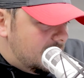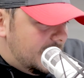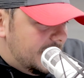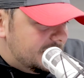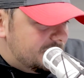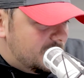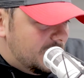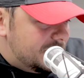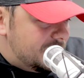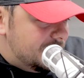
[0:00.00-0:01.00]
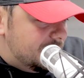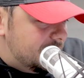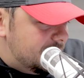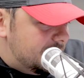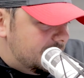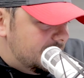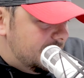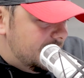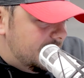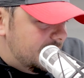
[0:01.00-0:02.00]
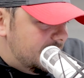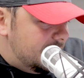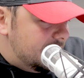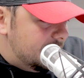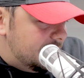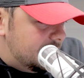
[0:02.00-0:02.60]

Some questions on that.